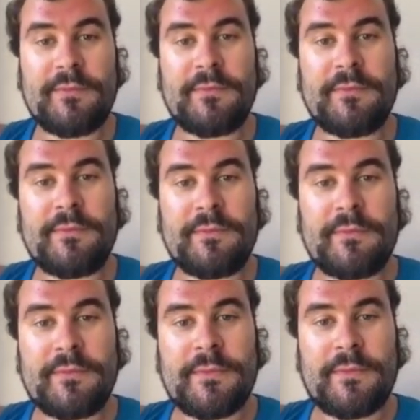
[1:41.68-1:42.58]

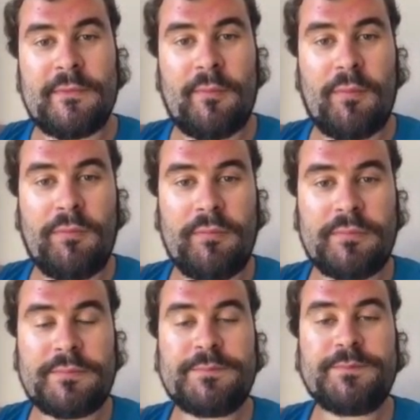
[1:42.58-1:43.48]

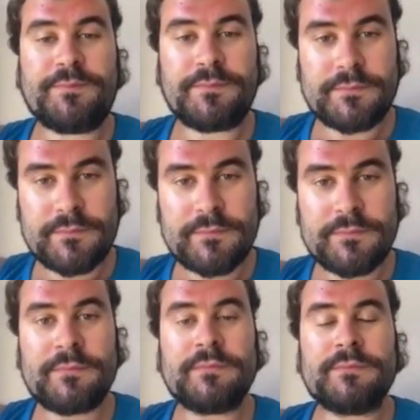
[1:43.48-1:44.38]

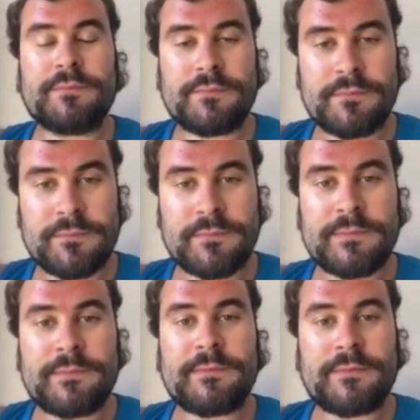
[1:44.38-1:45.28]

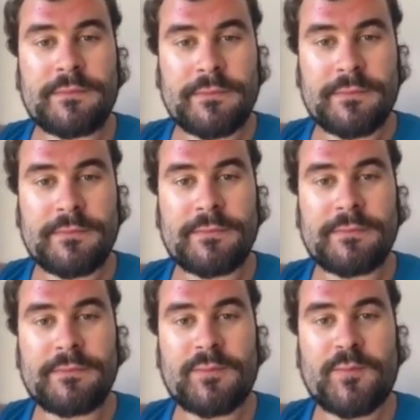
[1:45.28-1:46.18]

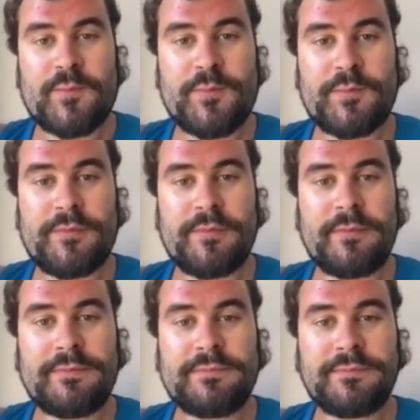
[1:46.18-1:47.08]

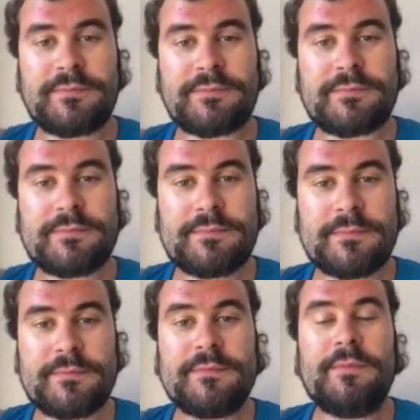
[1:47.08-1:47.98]

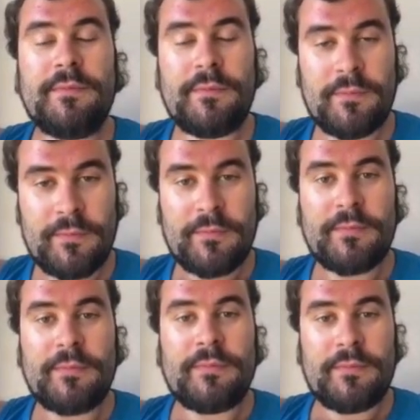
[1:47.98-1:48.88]

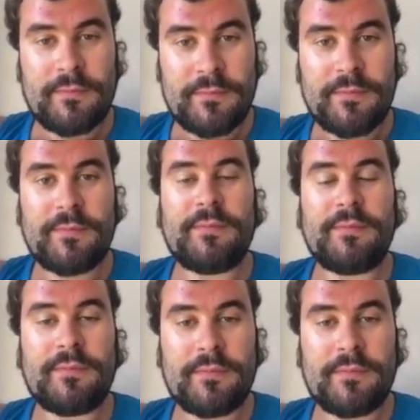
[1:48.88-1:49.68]
This person isn't speaking.